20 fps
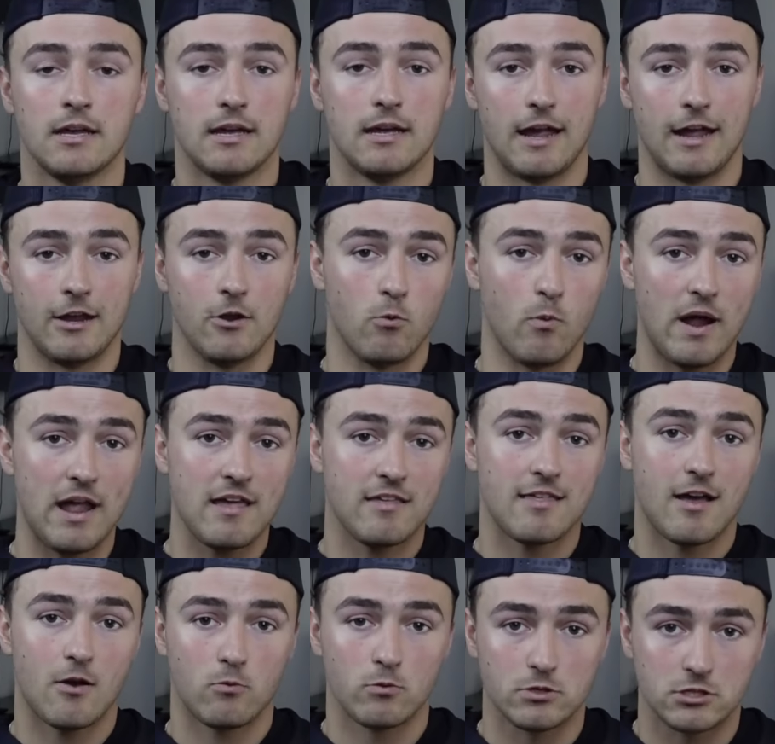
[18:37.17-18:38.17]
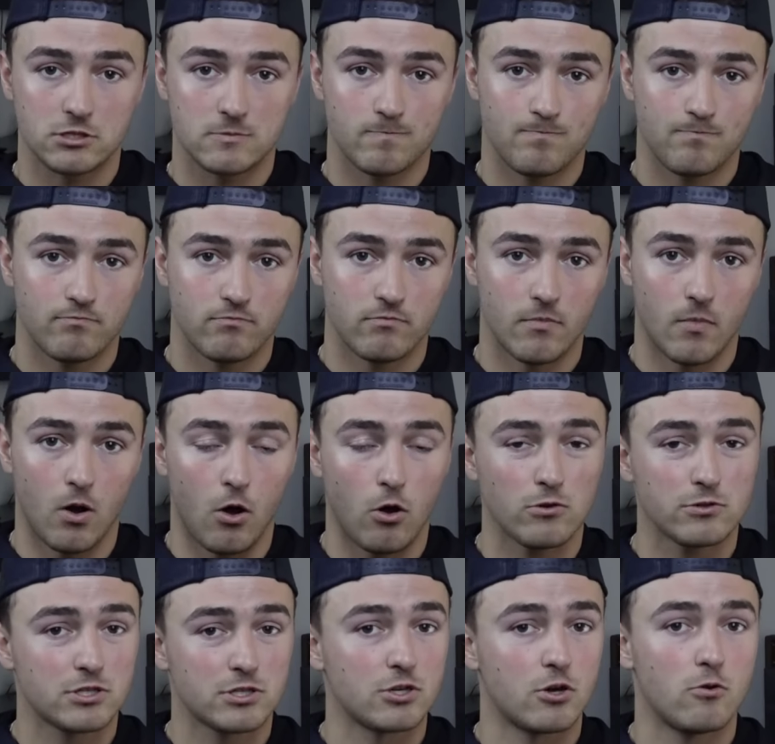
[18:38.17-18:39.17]
in a way that was
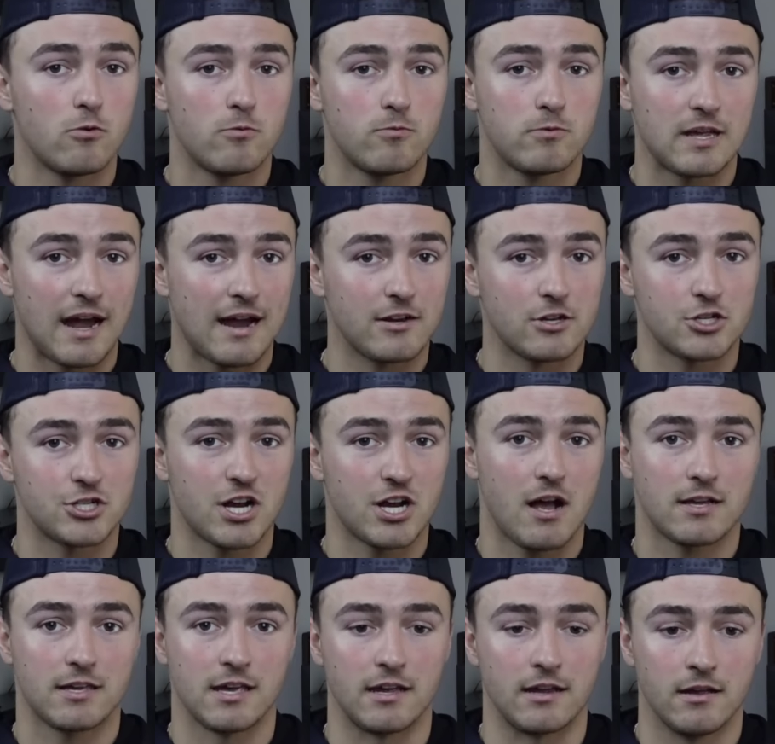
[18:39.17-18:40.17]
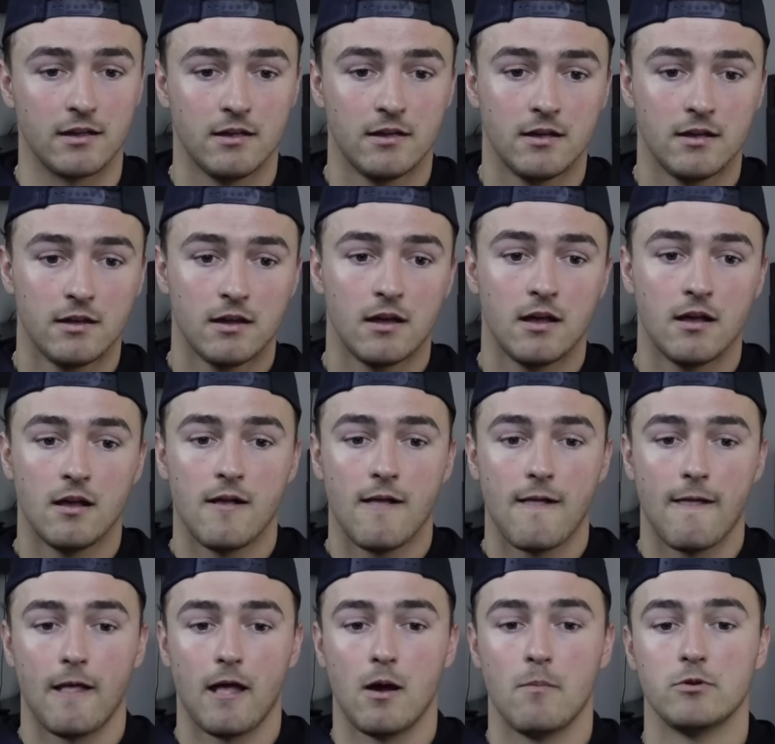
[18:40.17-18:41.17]
also kind of shocking.
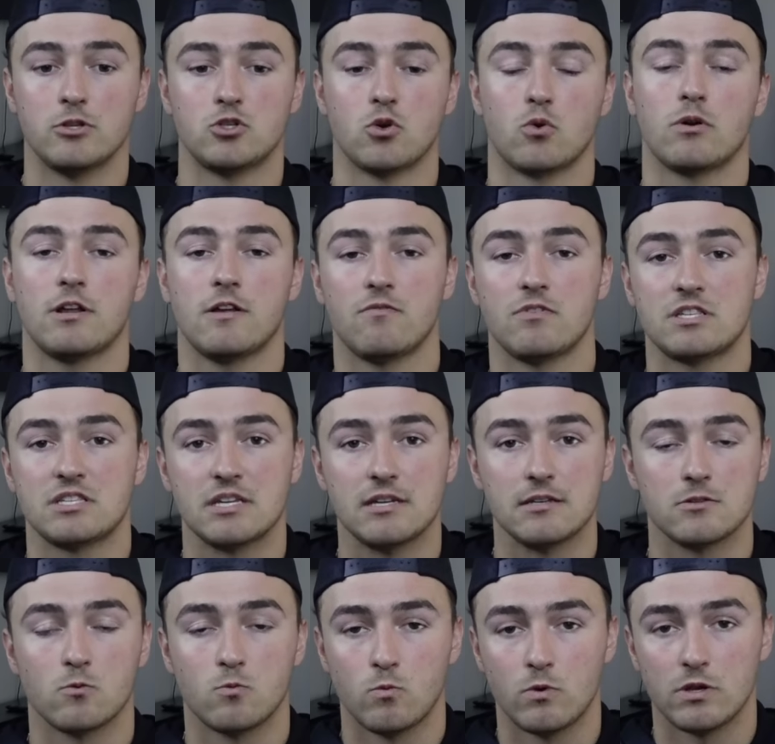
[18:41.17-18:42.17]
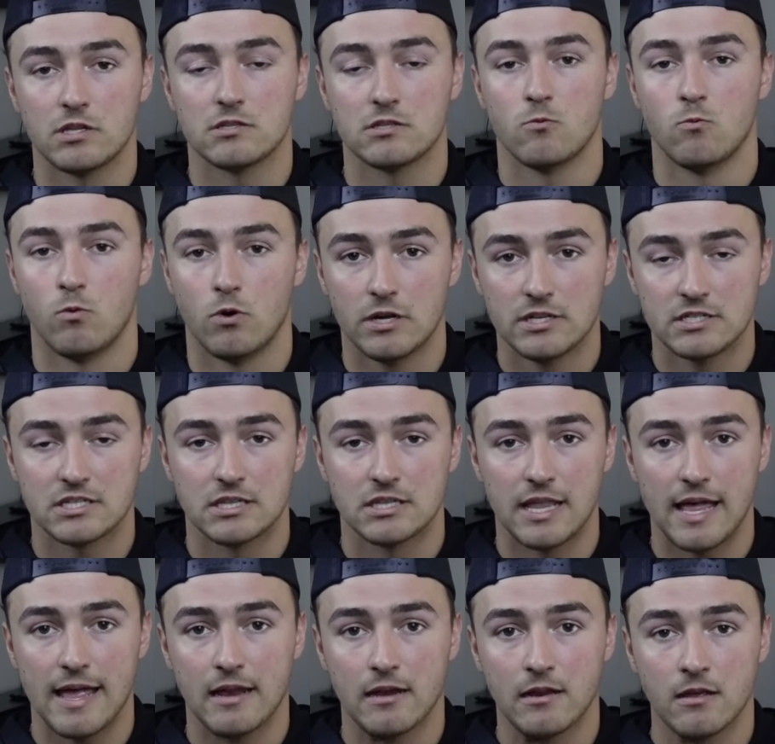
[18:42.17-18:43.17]
A majority of the season was
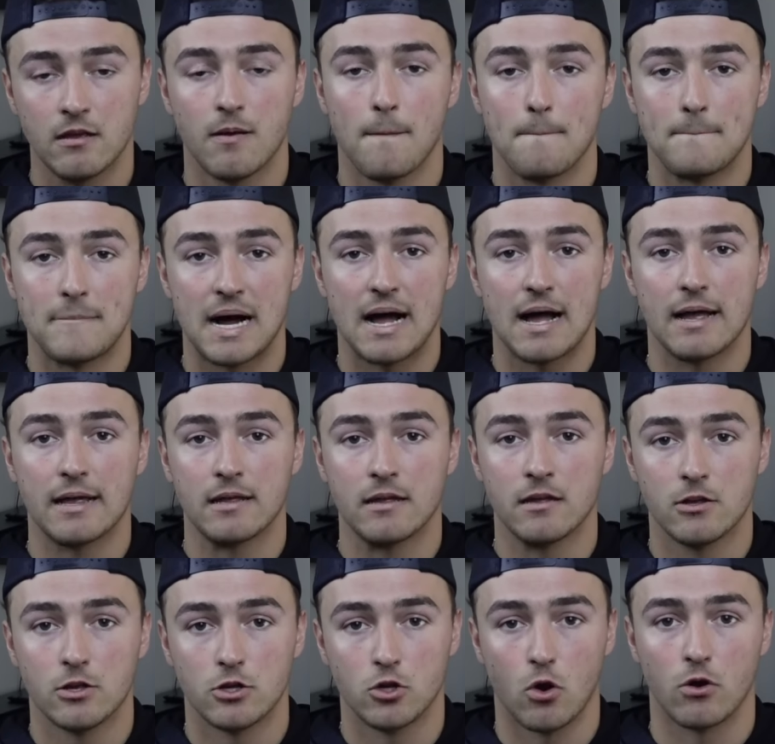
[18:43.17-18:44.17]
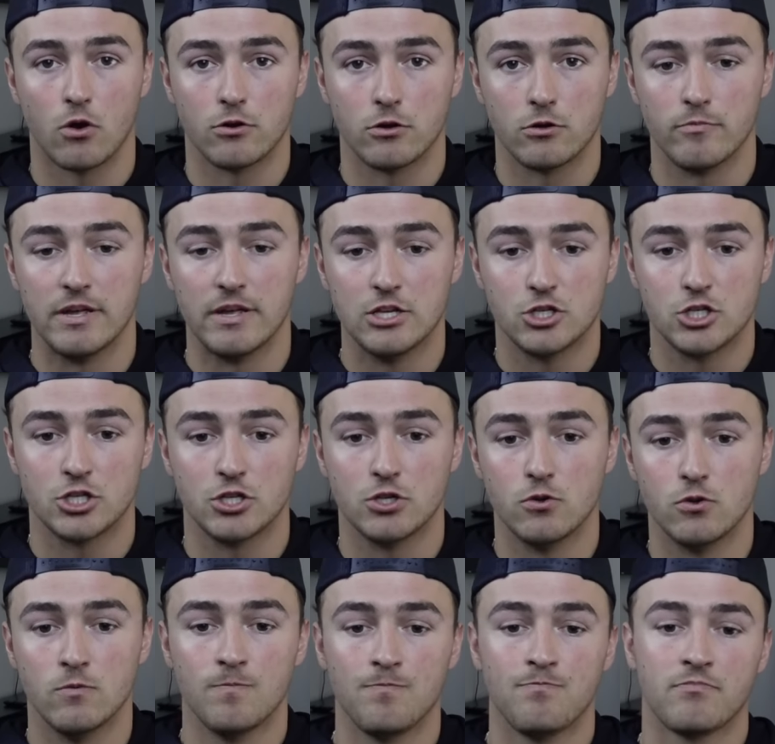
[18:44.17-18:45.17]
led by Gardner
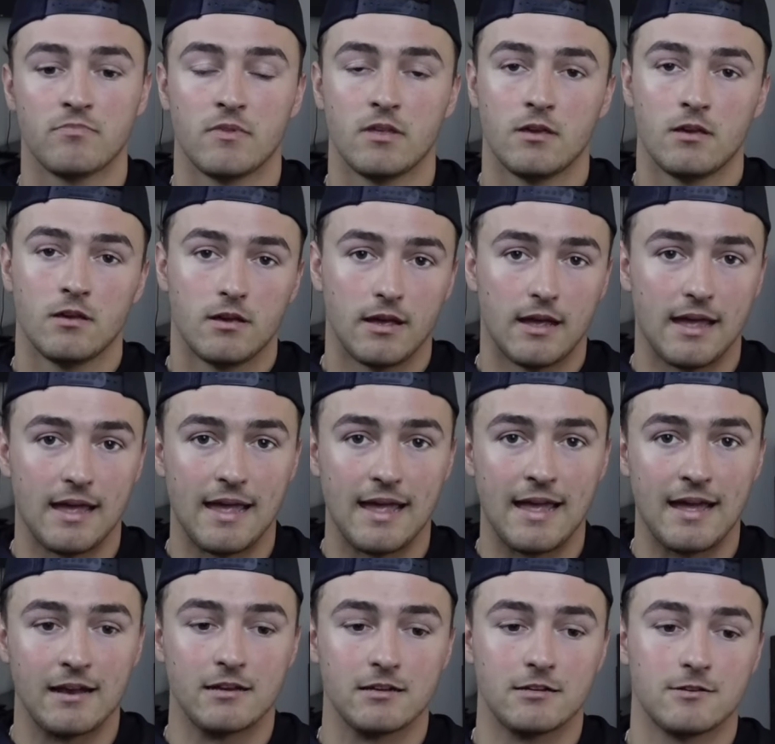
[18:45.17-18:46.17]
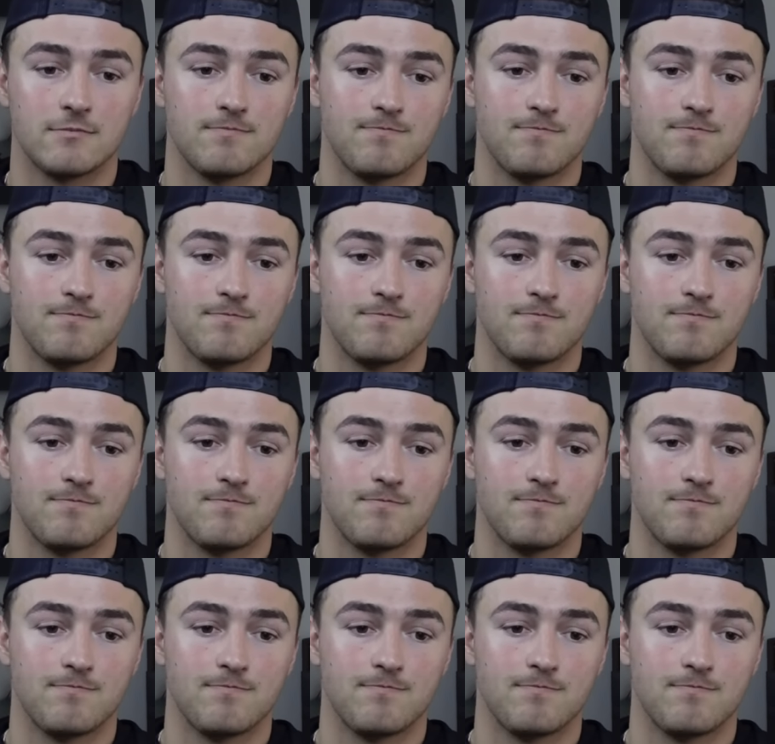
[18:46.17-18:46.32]
Minshew, and